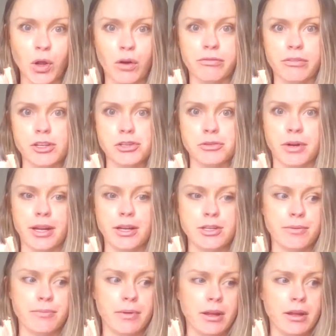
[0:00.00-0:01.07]
of
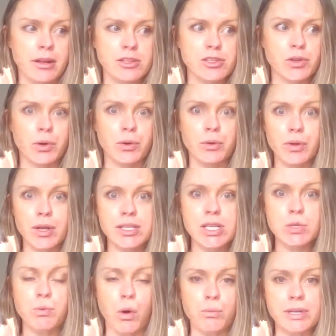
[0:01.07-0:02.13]
retreat. So this
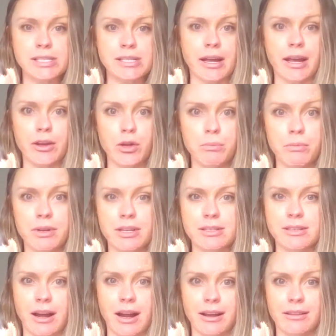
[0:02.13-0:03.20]
is what we say in Human
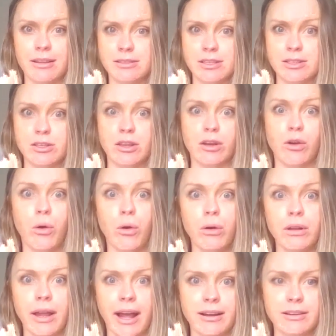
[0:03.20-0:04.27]
Design. This is the
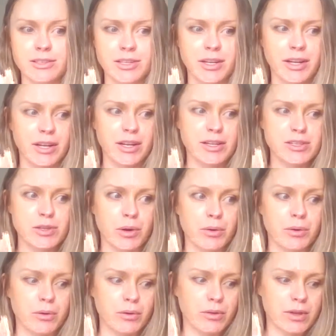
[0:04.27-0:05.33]
call out.
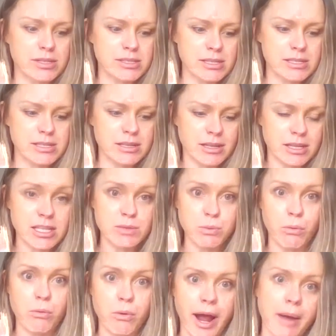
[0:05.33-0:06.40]
So this is
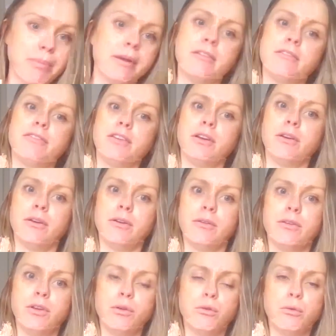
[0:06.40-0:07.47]
what will happen for you.
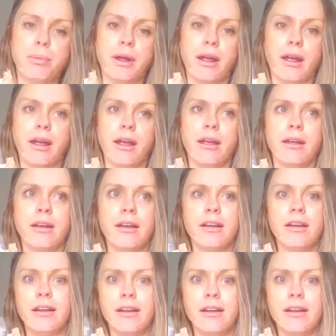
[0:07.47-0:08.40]
You will be